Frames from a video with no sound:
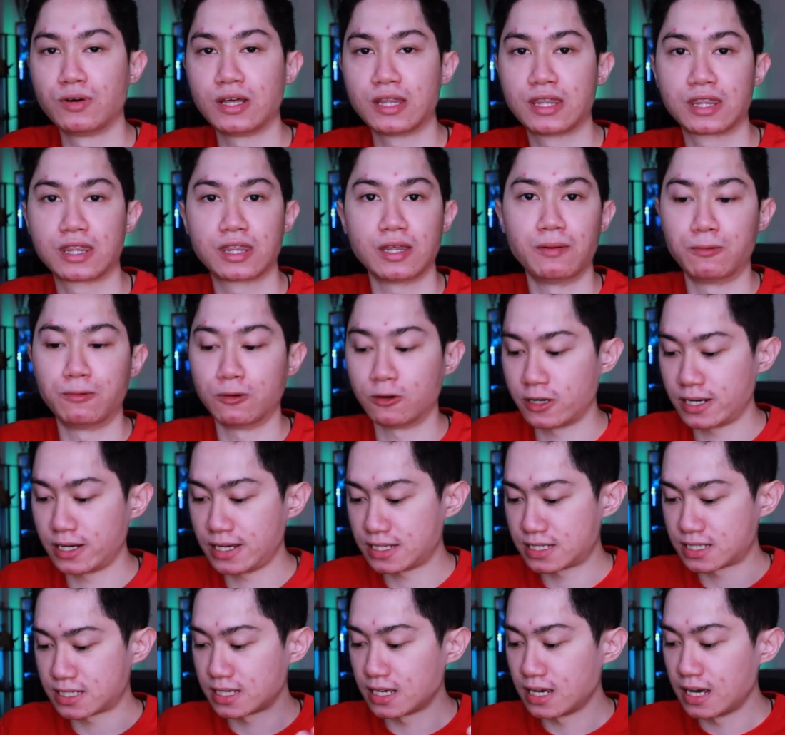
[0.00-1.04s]
with the
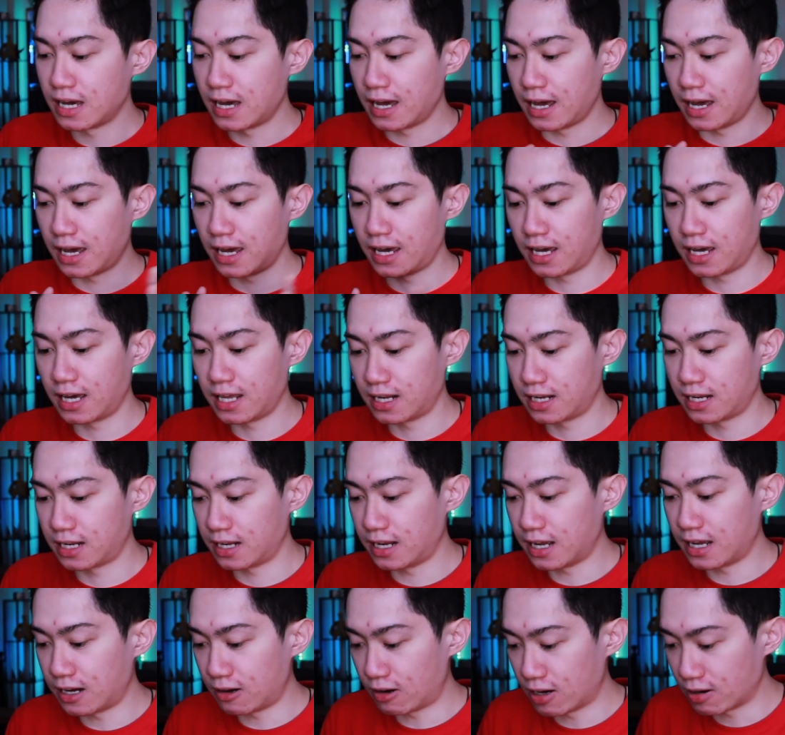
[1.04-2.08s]
boys,
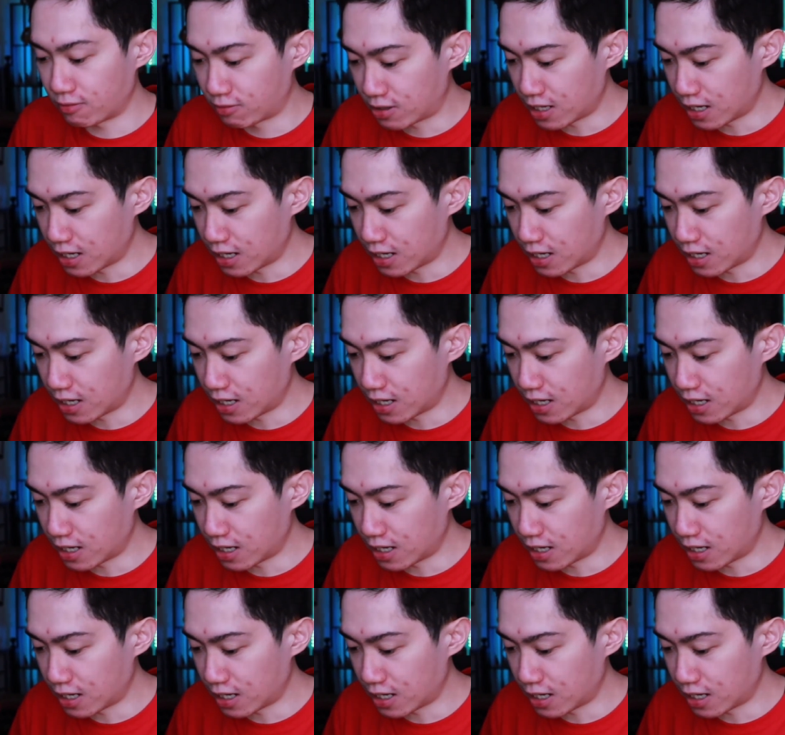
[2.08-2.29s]
and now I've